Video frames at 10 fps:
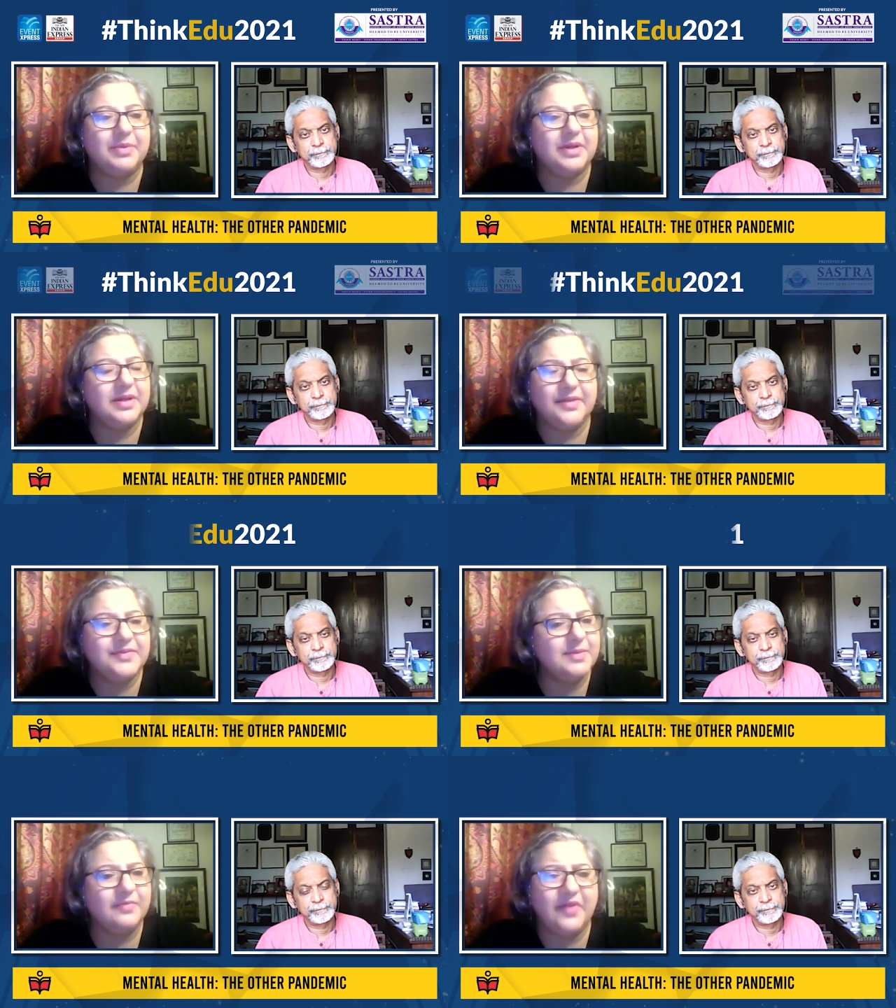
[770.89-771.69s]
Speaker 1: It leaves
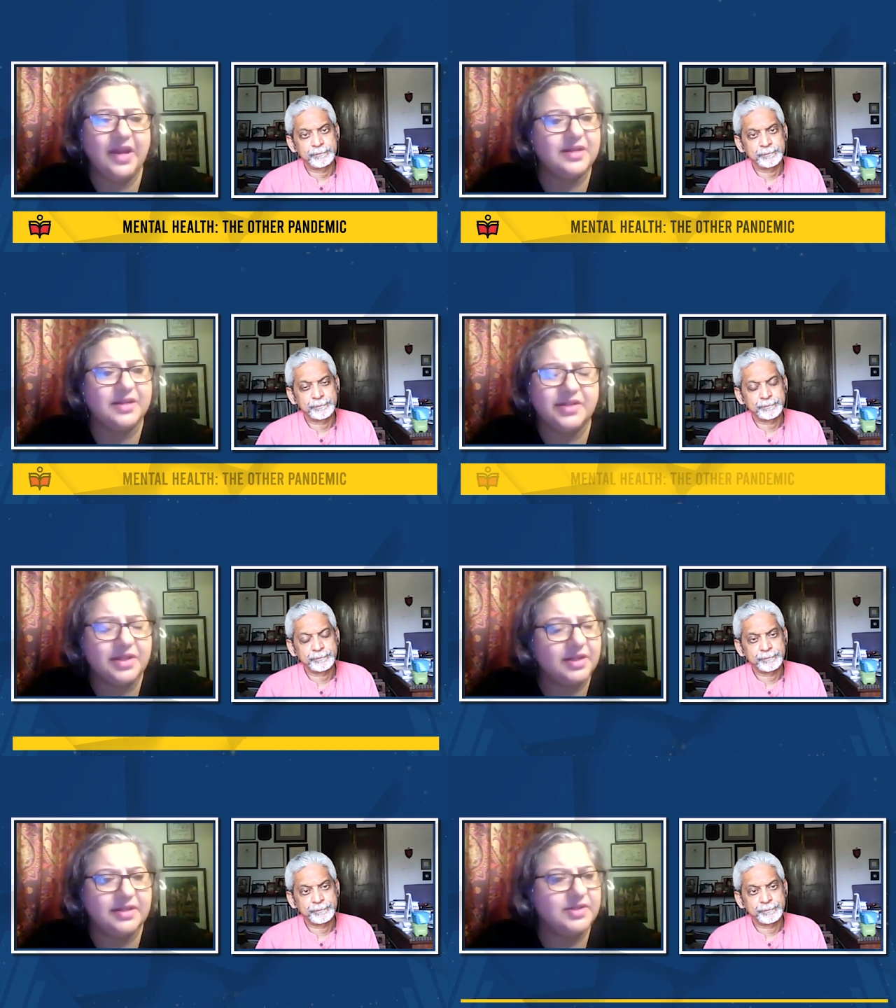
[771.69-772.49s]
them very de-
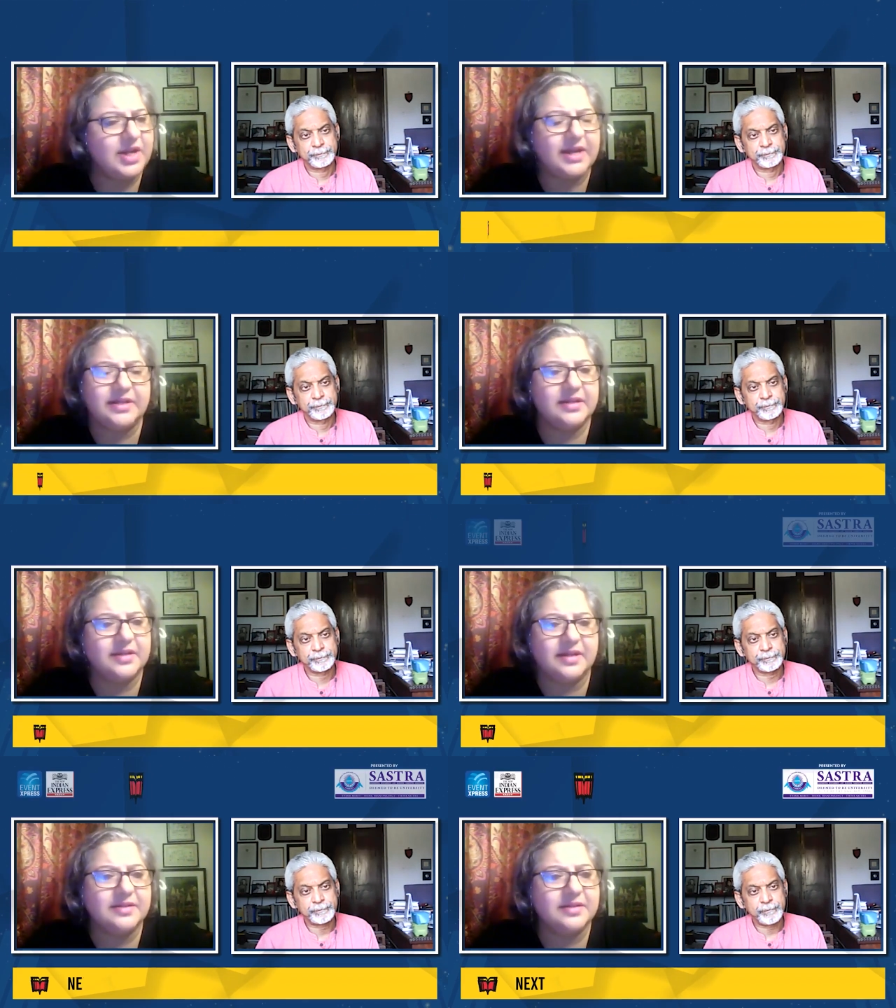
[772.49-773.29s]
dejected,
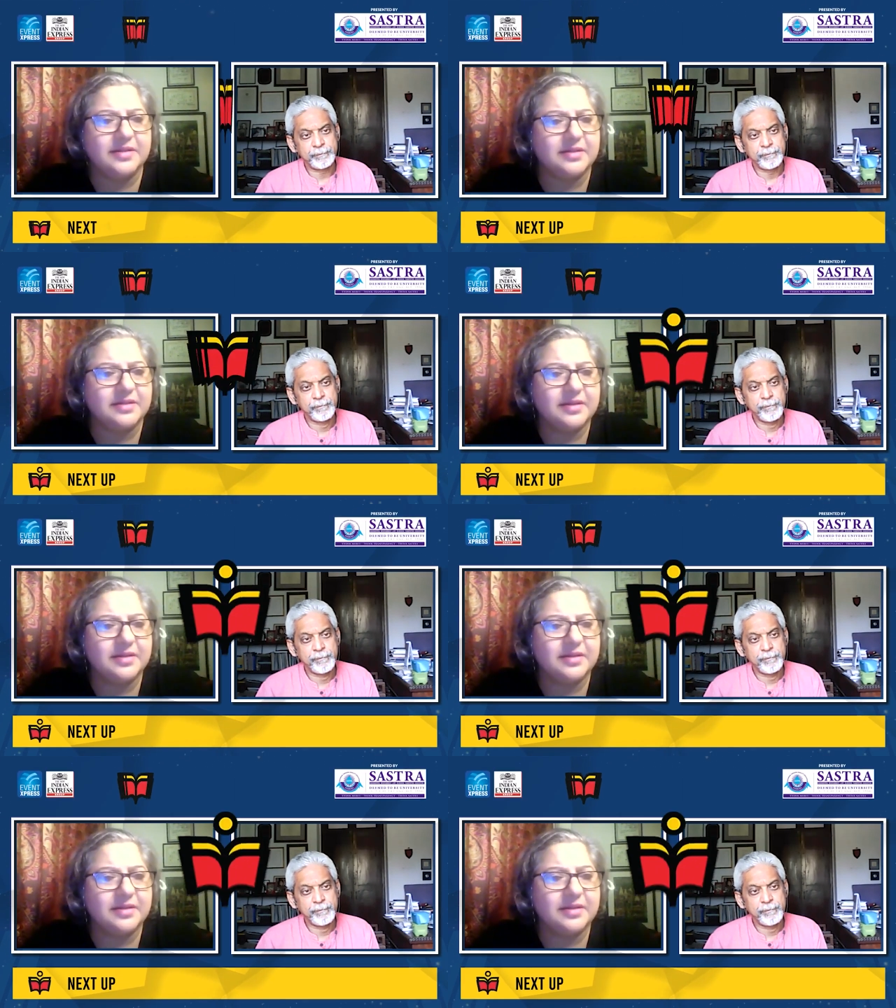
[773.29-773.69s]
doesn't it?